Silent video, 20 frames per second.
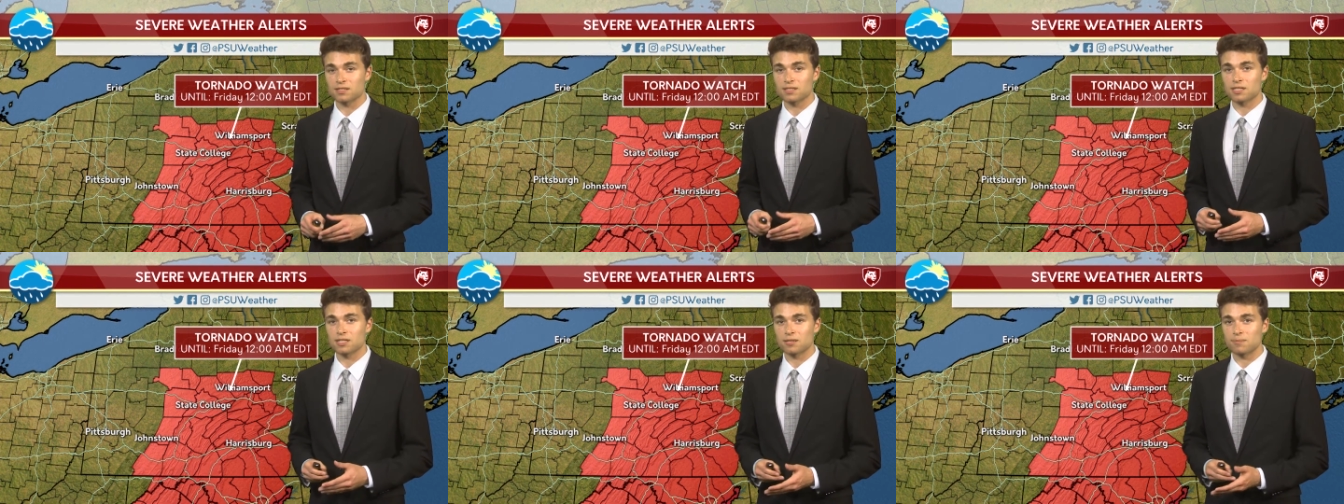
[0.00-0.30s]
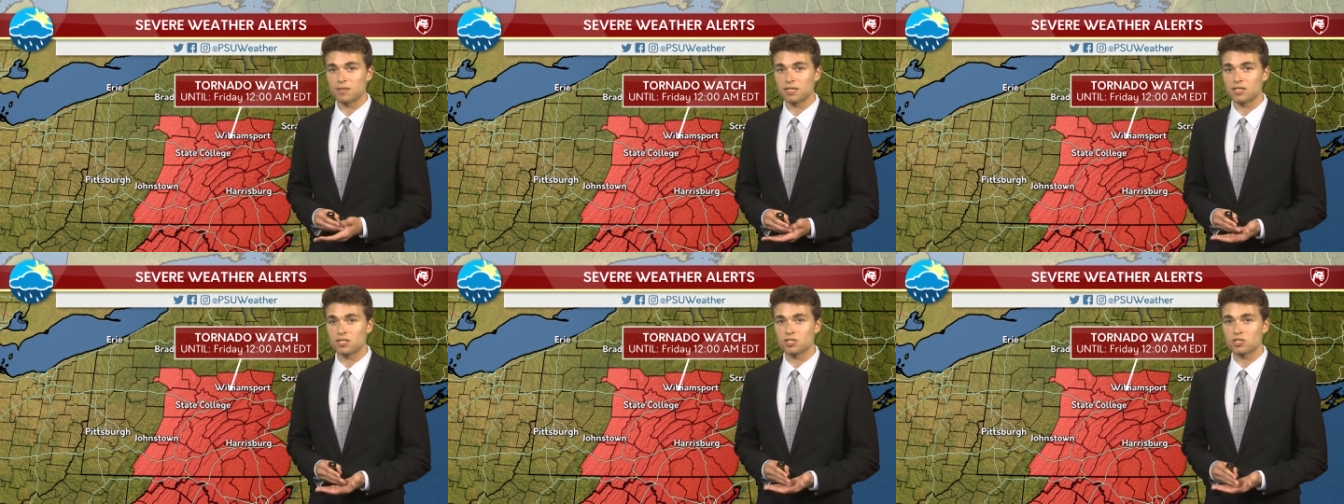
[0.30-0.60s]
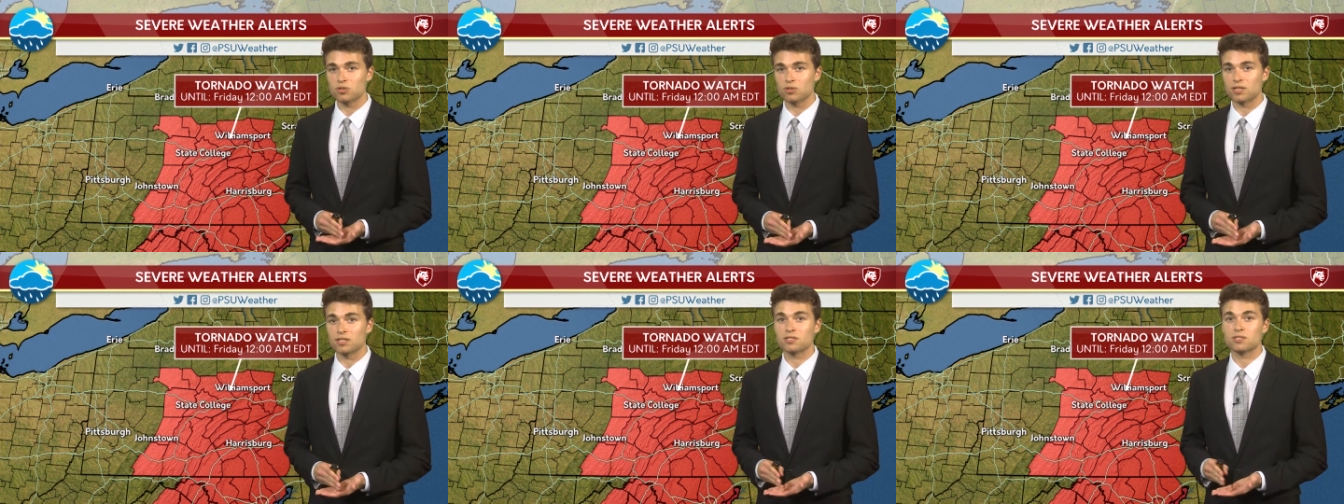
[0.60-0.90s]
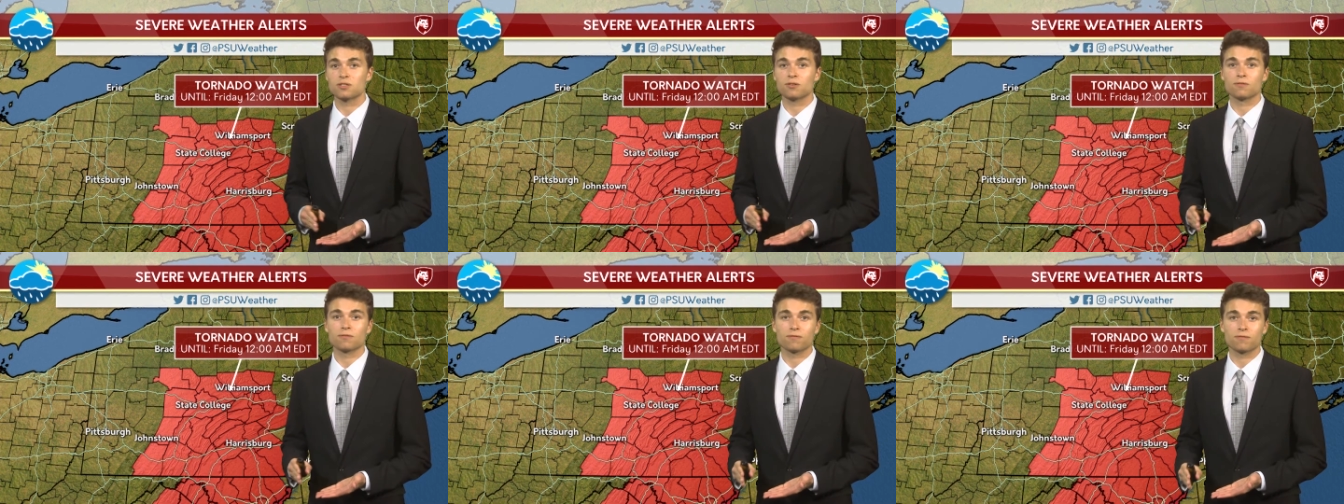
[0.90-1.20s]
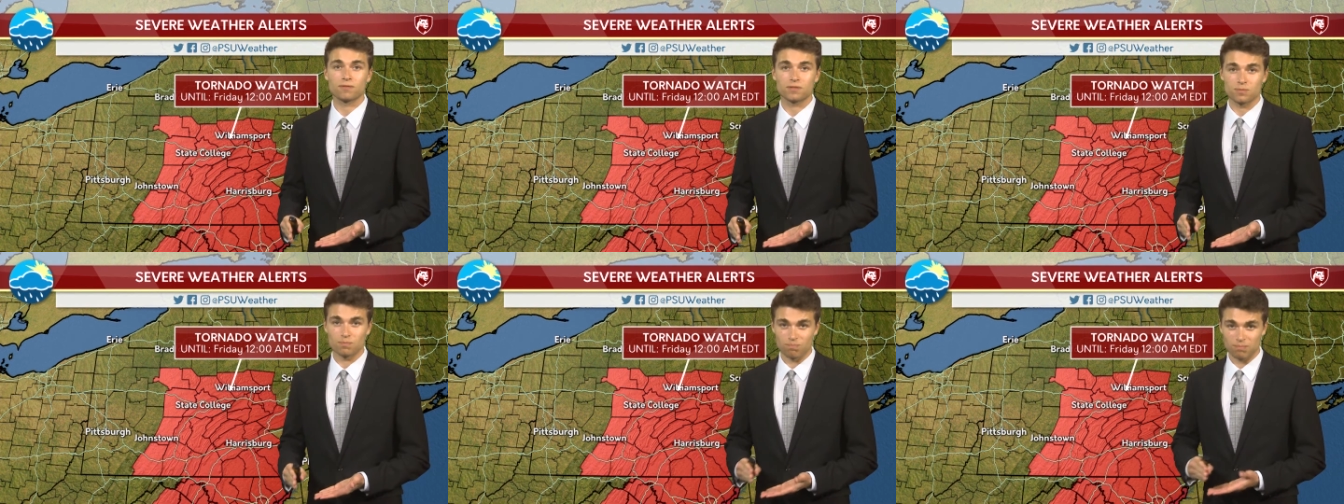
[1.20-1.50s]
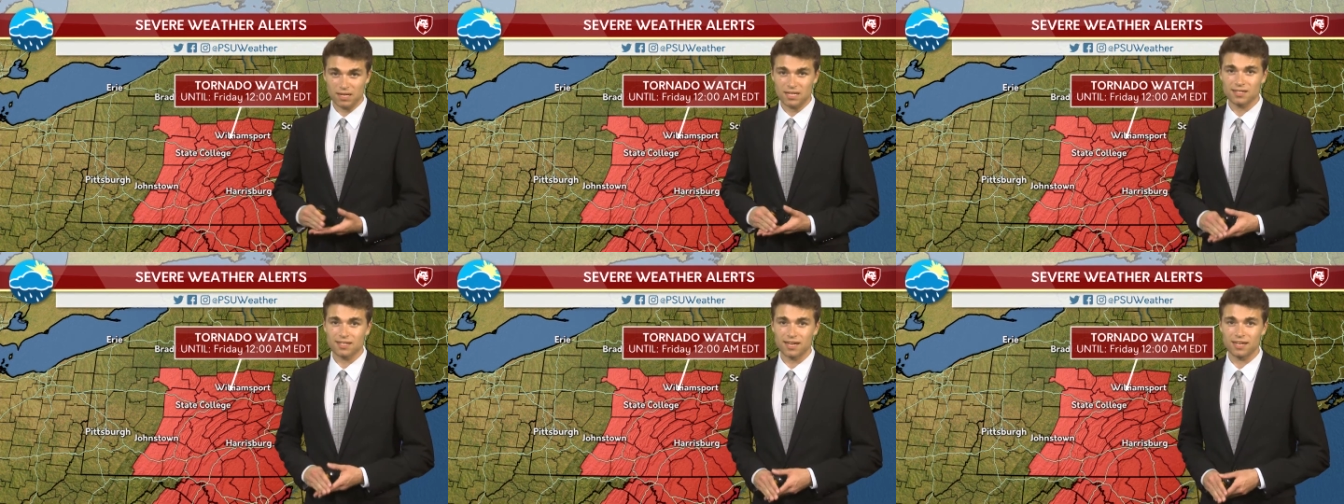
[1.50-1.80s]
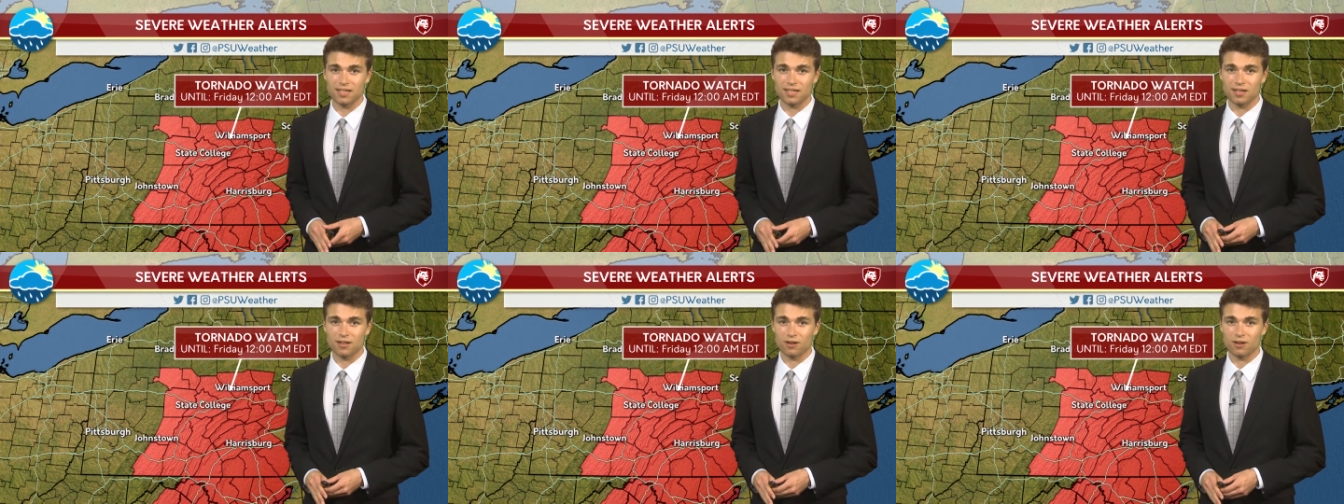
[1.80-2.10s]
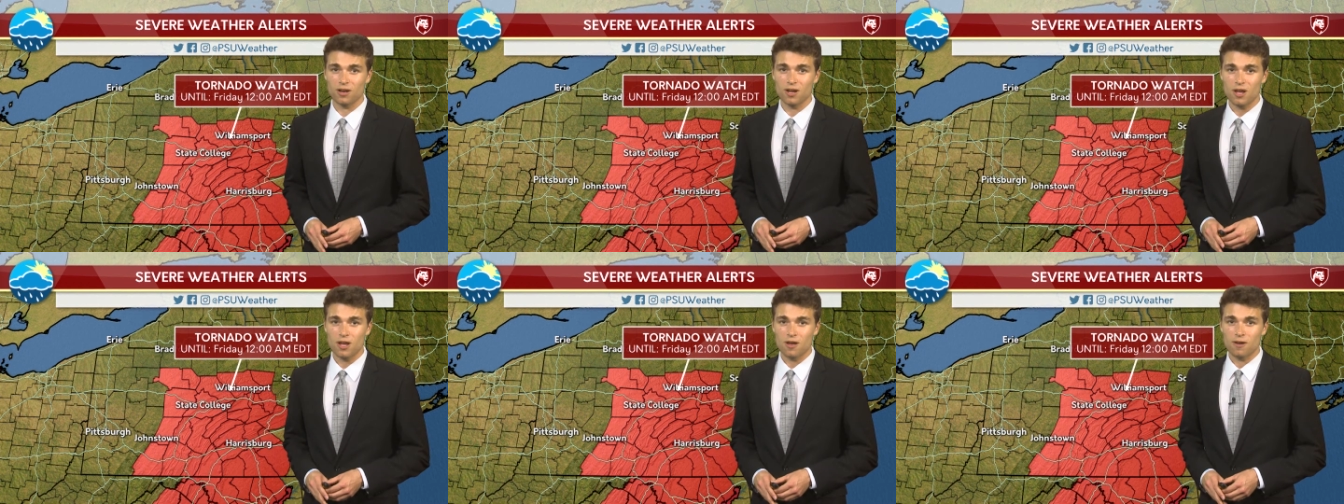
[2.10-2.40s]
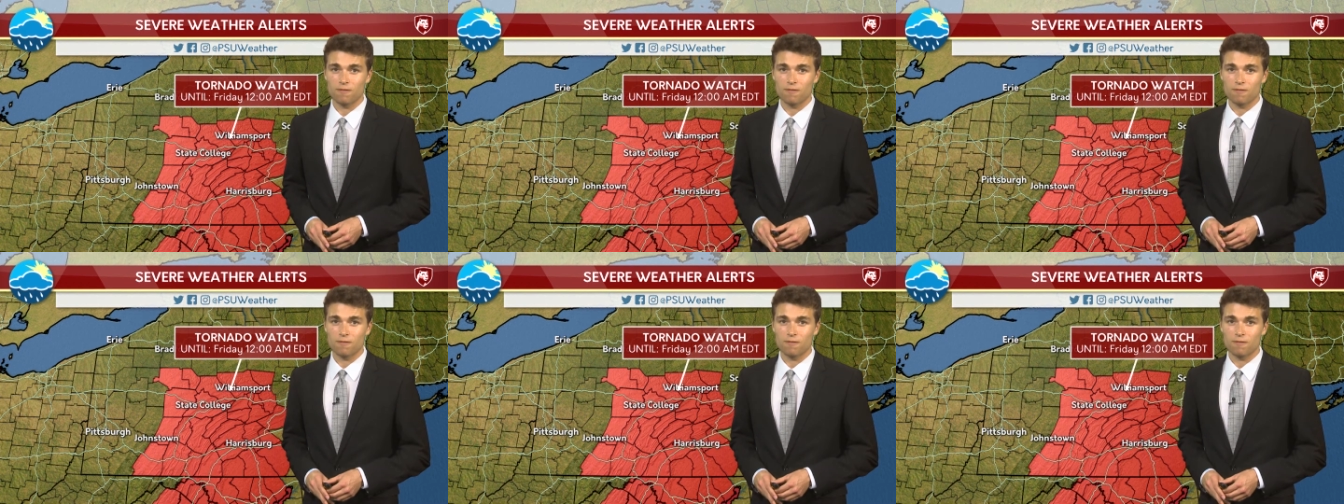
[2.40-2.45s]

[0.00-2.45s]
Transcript: It's going to be issued until midnight here